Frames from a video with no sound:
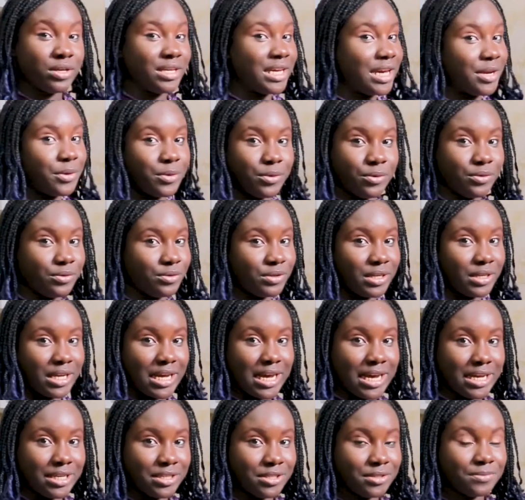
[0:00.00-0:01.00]
get old,
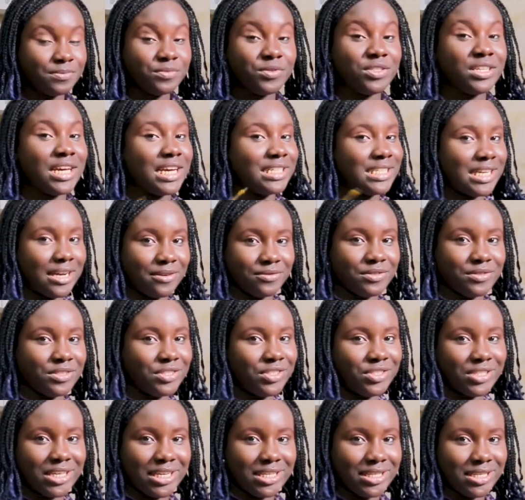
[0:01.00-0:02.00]
guys. You guys have
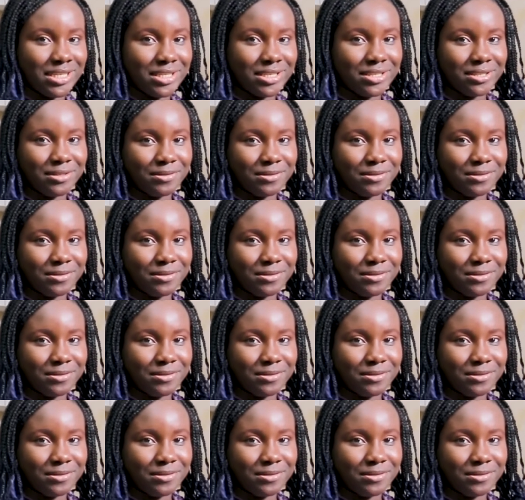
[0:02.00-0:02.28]
to try this.